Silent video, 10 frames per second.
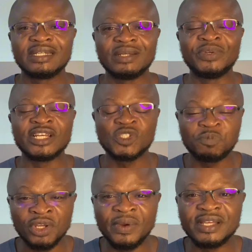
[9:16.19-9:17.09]
with
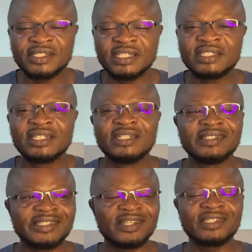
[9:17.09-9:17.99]
experiences,
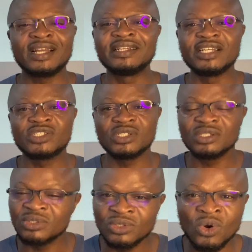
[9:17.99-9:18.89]
Chelsea can just
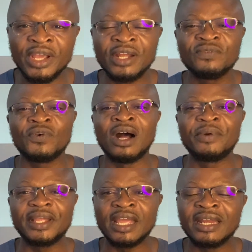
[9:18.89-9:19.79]
go in for
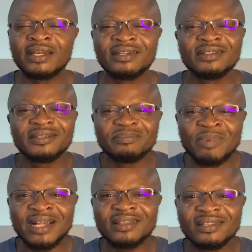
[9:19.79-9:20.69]
Harry Kane.
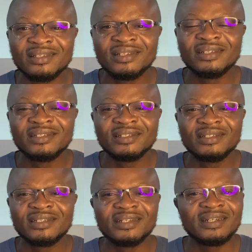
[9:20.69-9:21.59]
But,
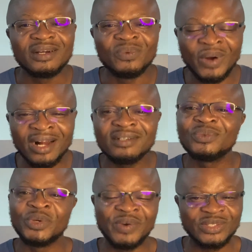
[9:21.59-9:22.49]

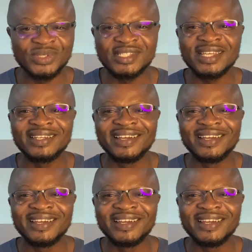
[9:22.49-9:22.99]
well, we wait to see.